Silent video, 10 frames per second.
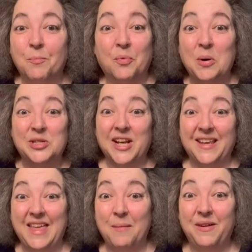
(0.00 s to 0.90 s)
a brooch
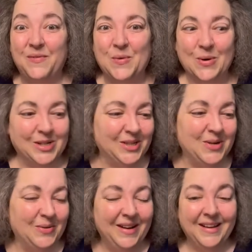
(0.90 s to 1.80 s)
like that before,
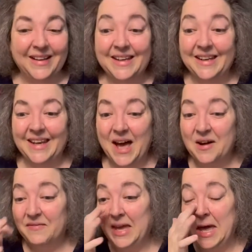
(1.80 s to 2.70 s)
so
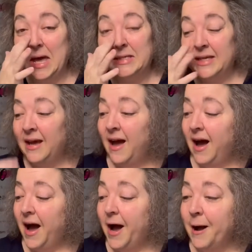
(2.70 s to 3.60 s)
love it.
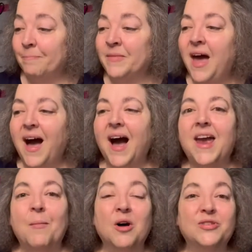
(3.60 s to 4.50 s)
Um, I
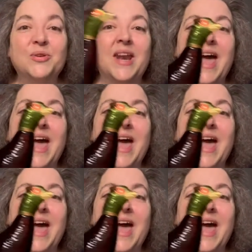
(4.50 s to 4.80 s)
am also going